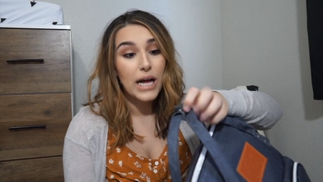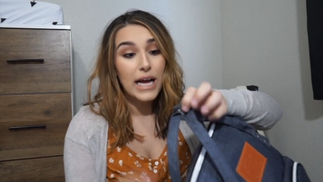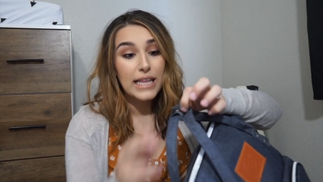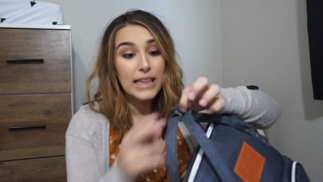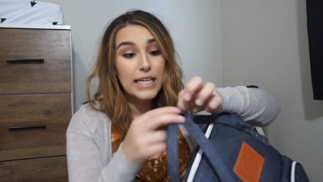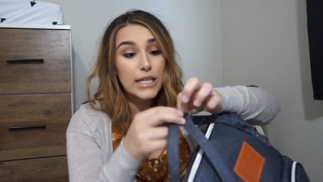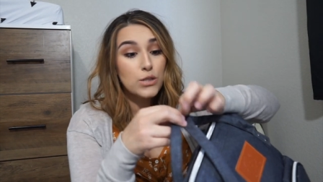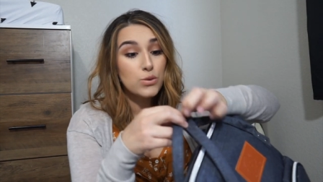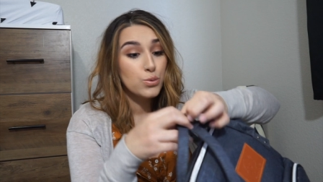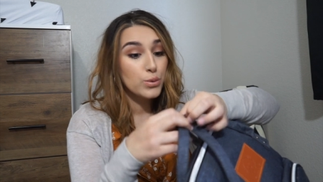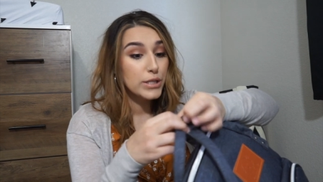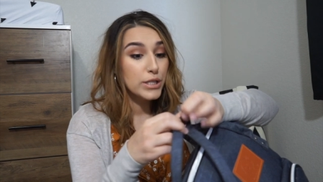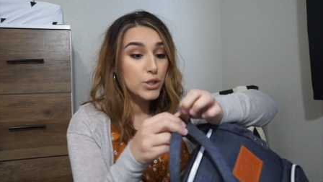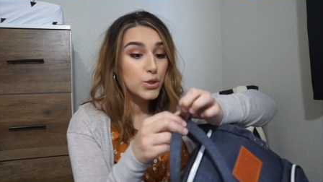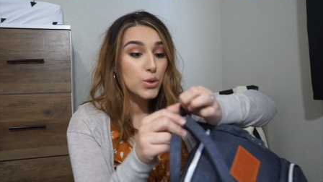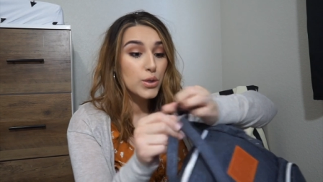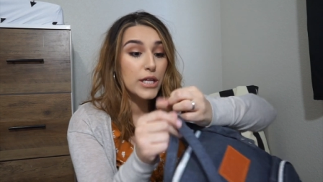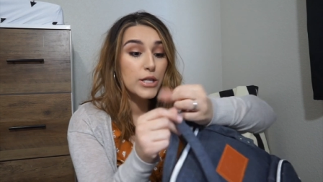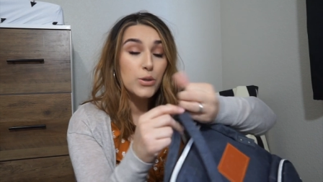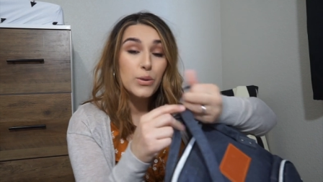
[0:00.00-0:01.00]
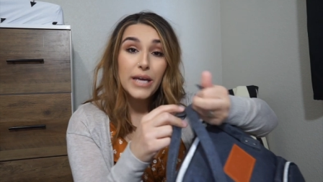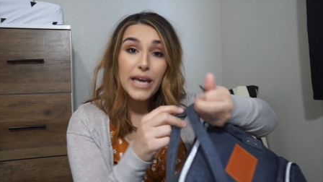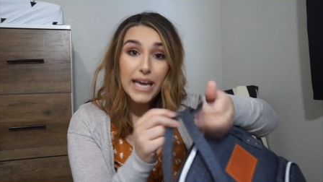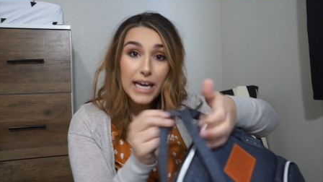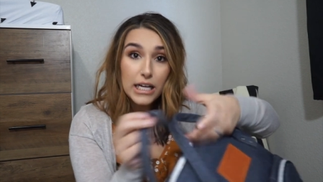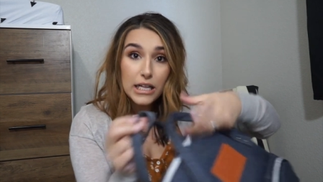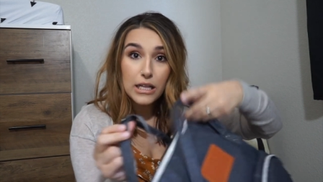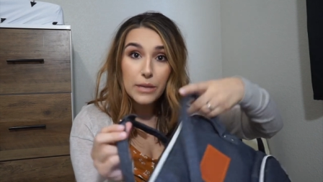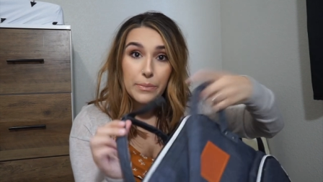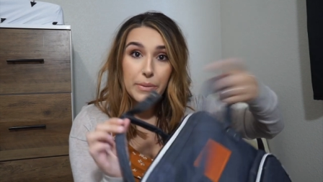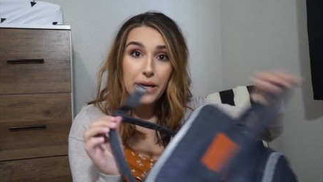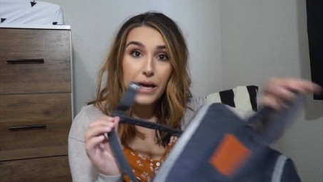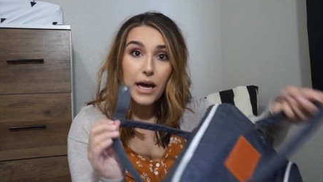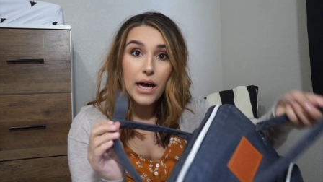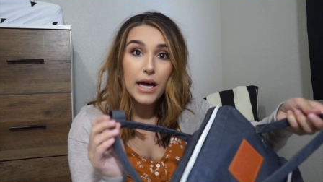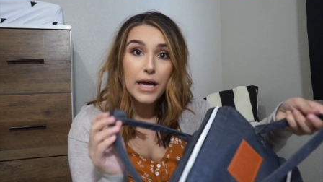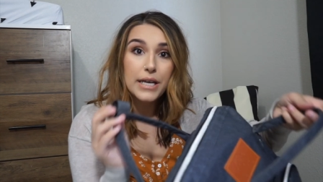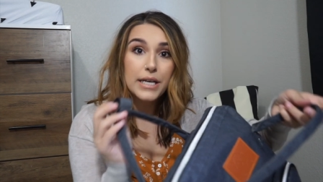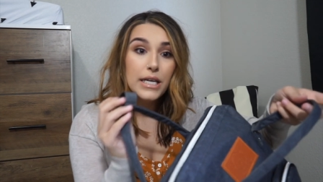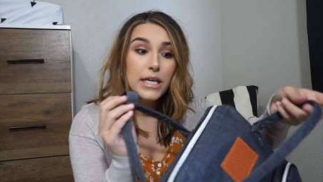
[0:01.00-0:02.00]
I think it's really cool that you can clip it
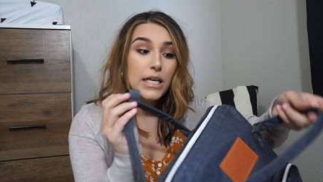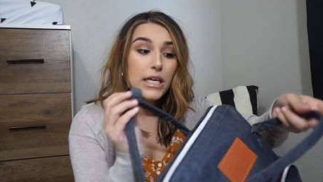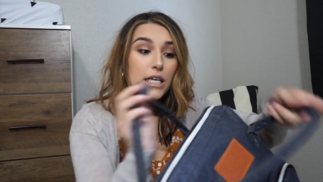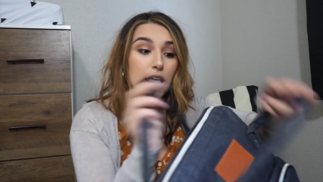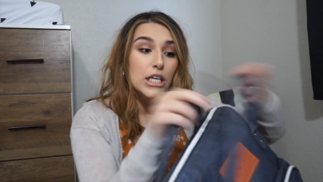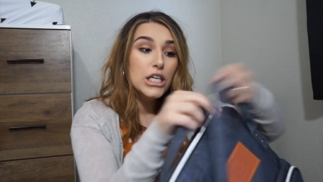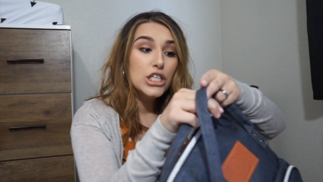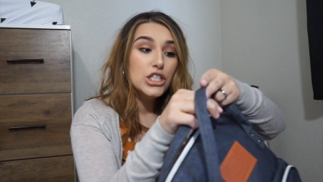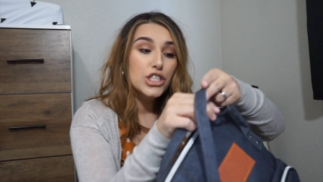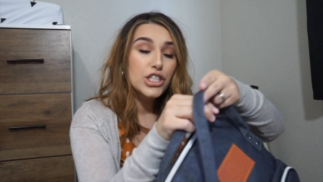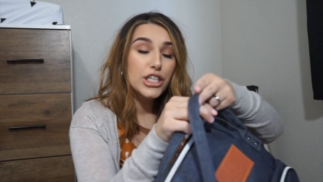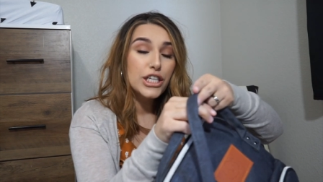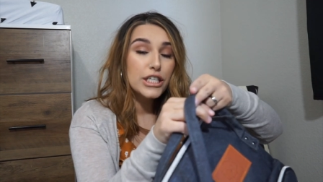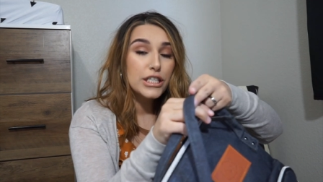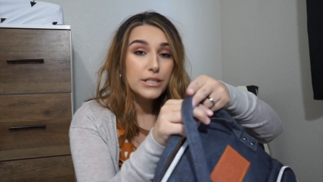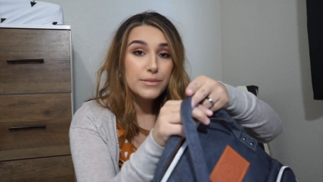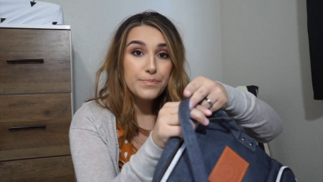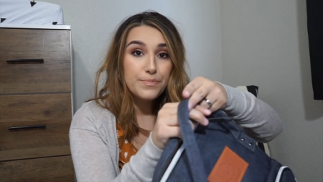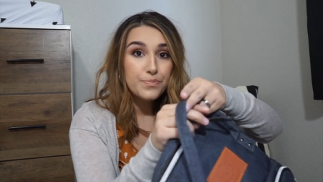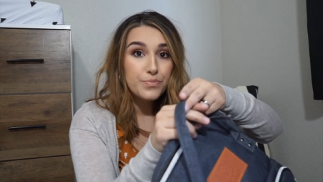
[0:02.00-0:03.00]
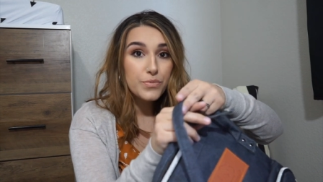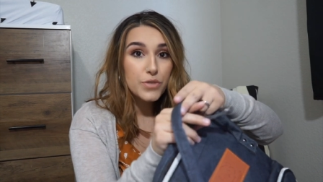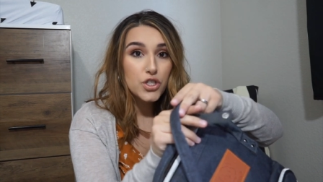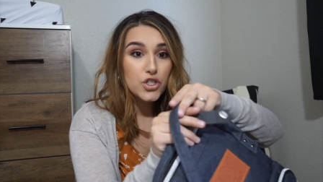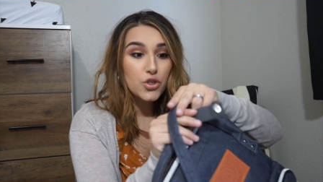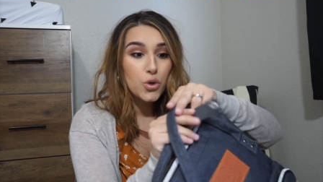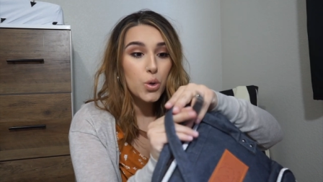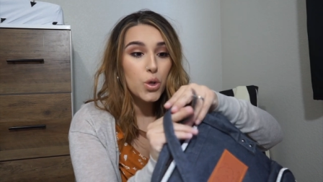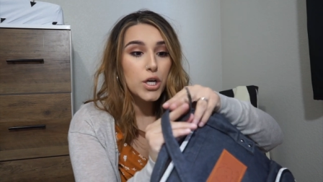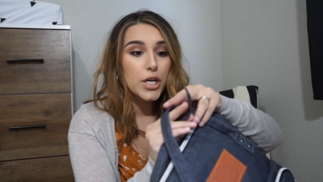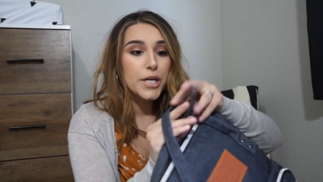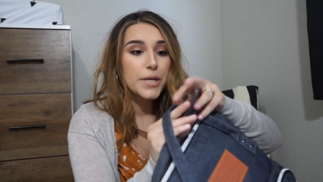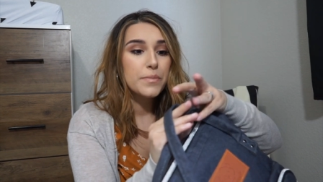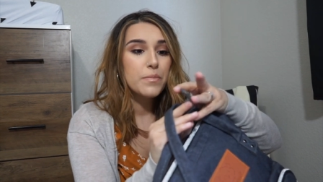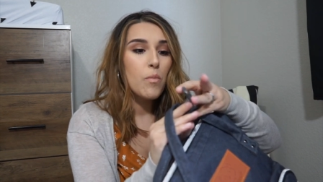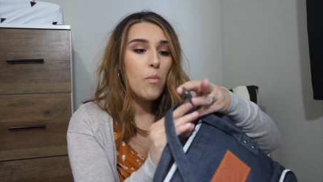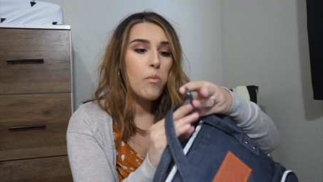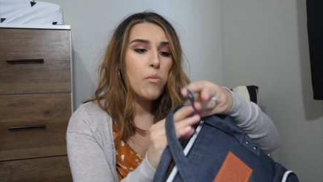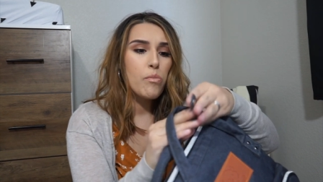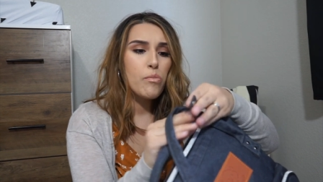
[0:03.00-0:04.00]
on to your stroller
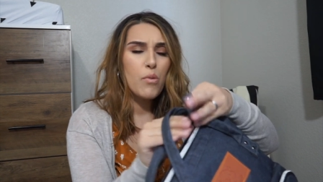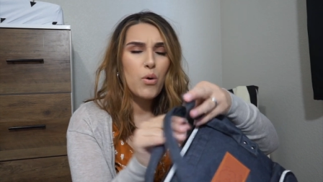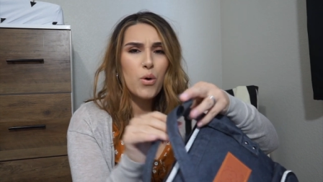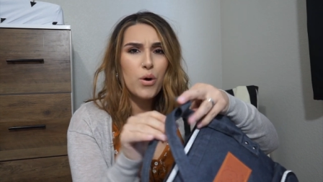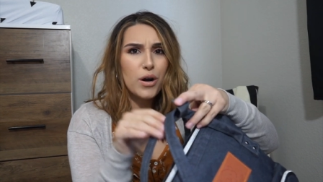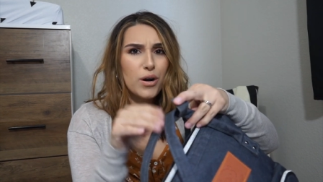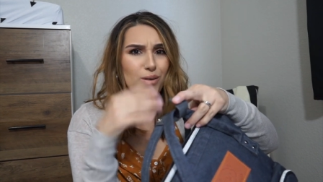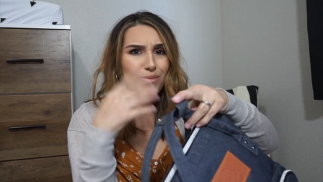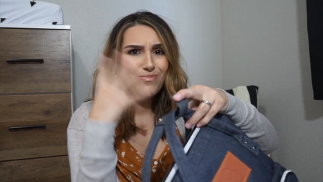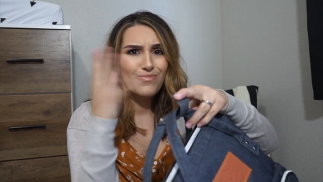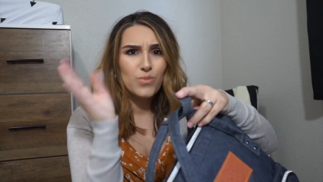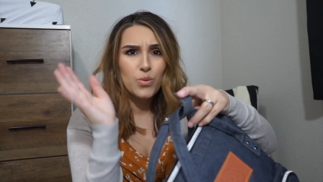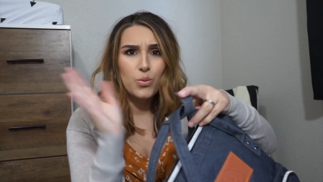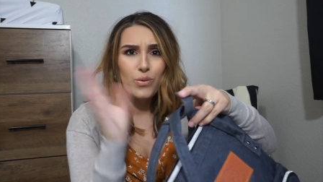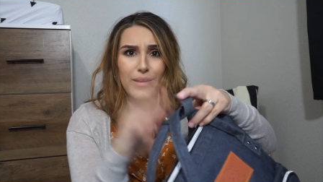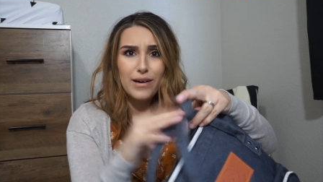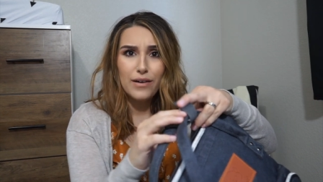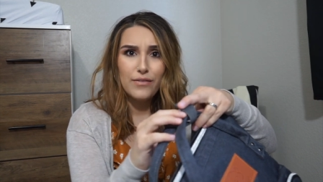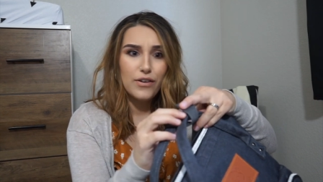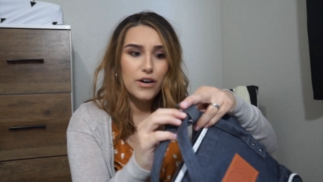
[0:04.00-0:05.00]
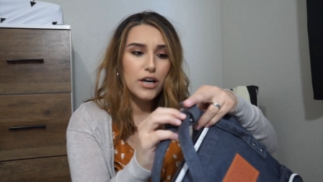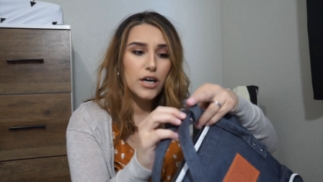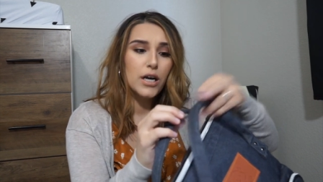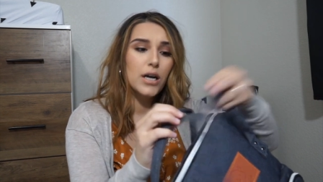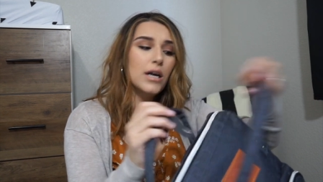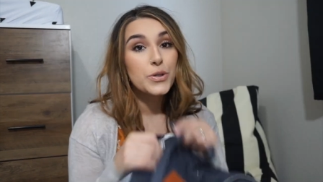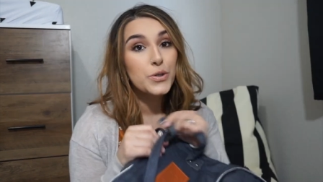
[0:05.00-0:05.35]
or whatever.